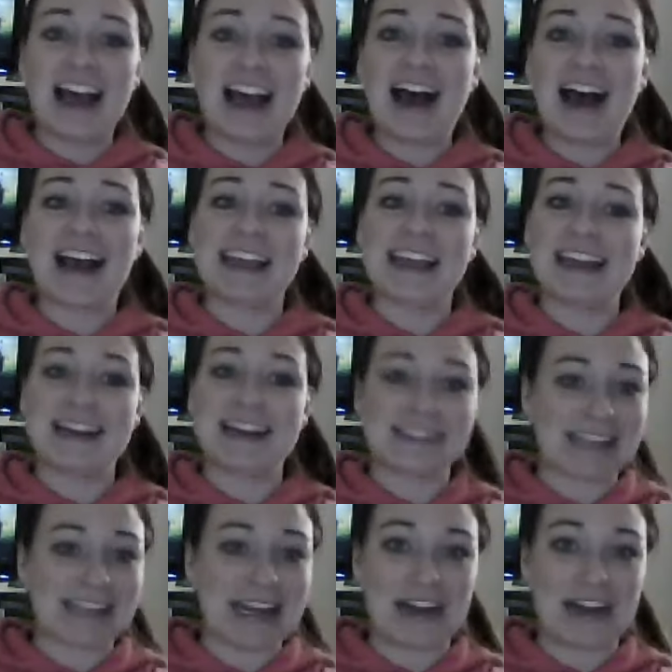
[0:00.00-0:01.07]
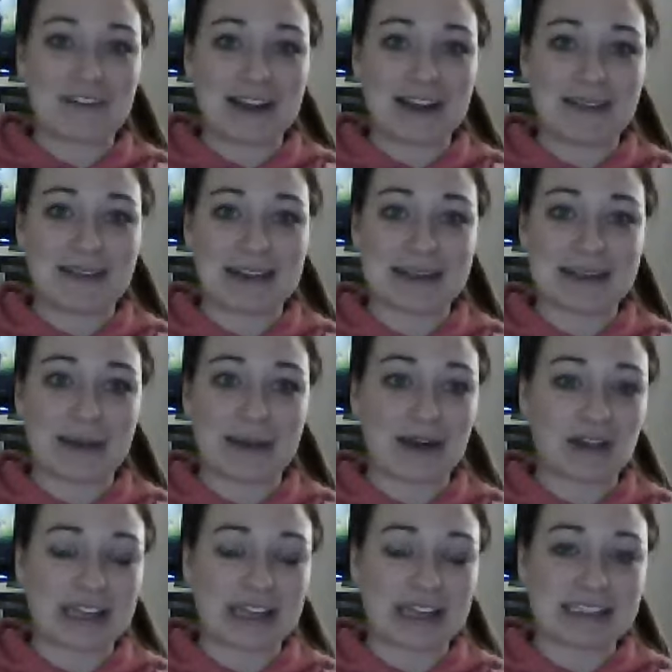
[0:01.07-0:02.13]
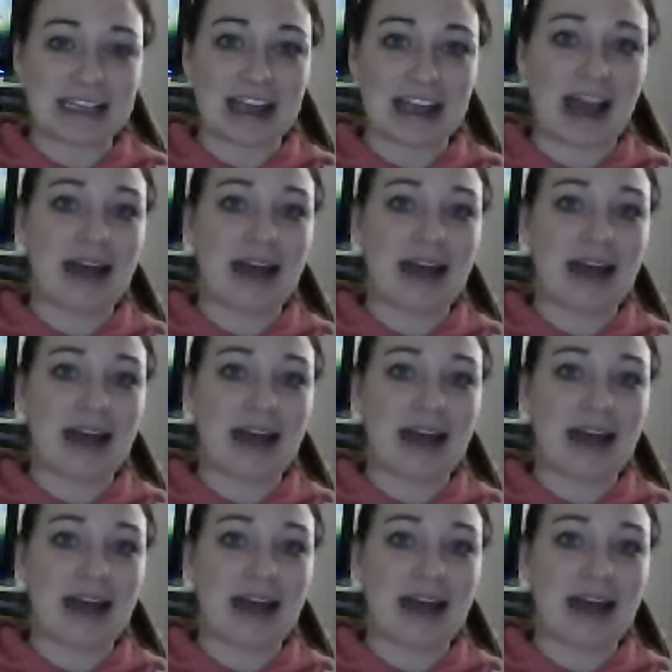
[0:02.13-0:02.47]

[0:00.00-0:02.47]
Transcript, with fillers: I cannot say enough good things about Graceling.